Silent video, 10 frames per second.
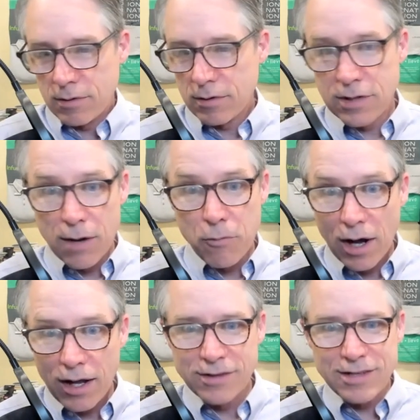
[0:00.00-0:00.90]

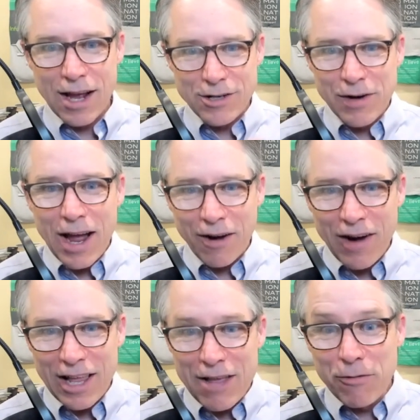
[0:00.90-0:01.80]
somewhat stay on track,
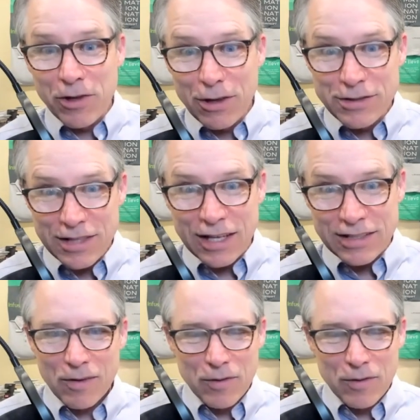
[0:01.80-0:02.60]
right? Even with those things,